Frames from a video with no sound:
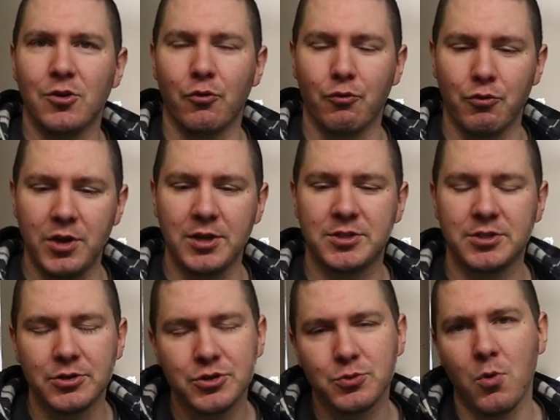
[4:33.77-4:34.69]

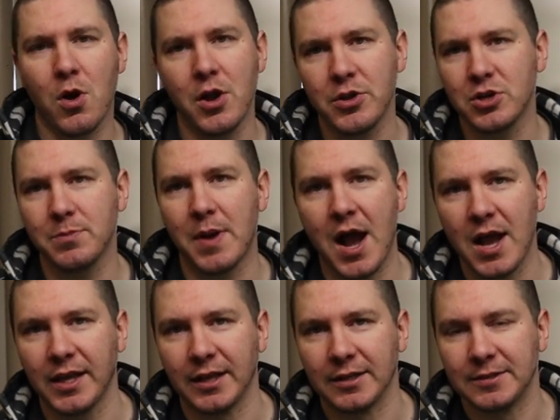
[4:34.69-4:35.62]
research what you're
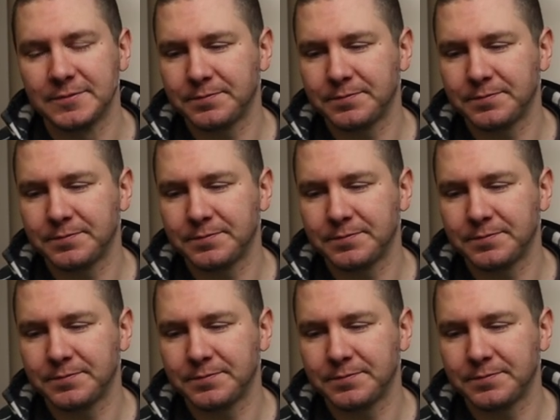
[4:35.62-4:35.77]
buying.